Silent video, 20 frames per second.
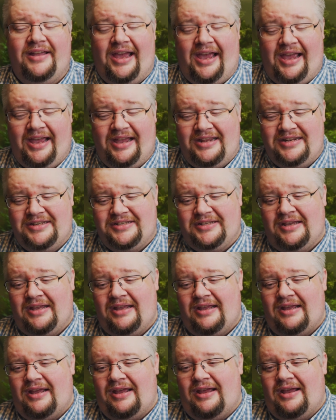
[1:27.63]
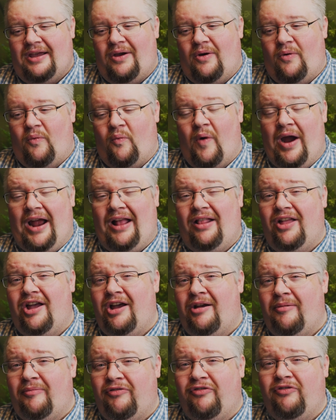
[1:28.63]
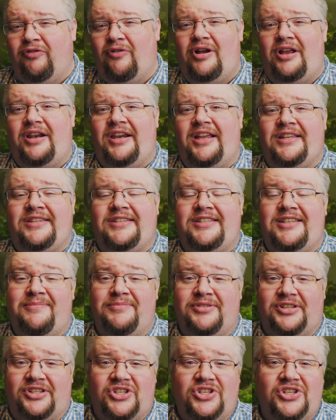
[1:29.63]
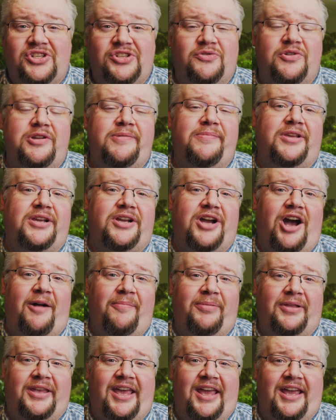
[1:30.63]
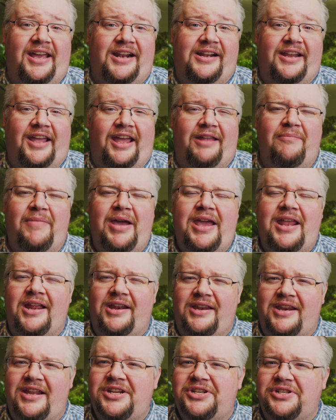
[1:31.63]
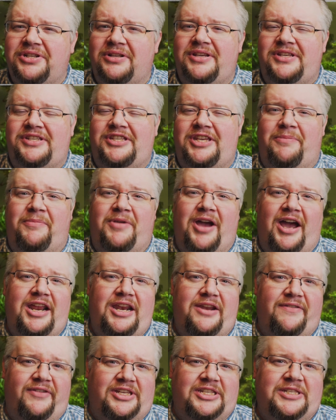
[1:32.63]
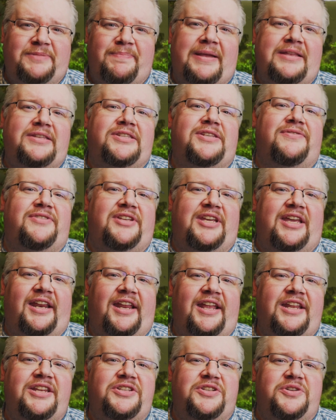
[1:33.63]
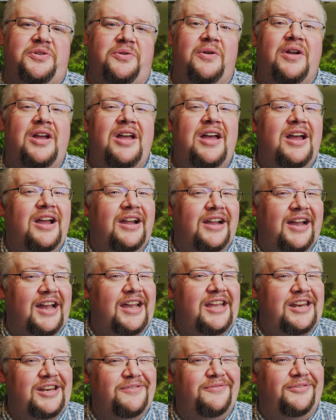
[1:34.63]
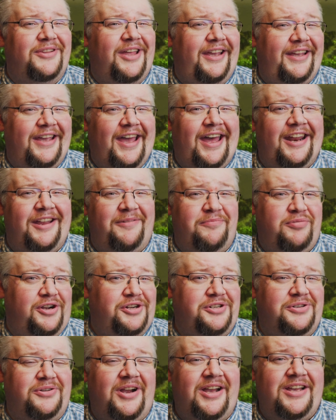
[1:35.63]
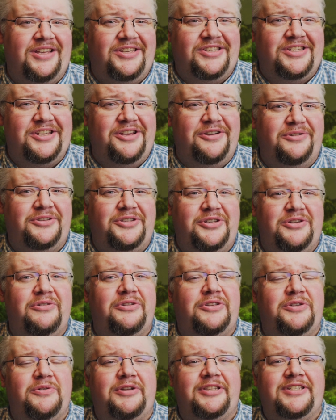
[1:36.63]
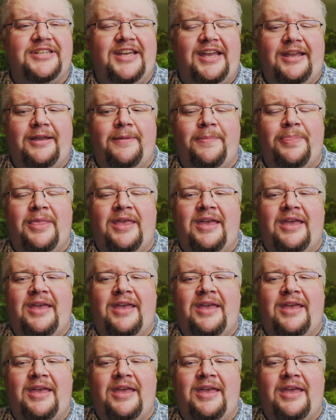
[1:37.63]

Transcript: And while up front it seems extremely complicated and might initially seem kind of expensive to get into, kind of like adding pressurized CO2 to a tank,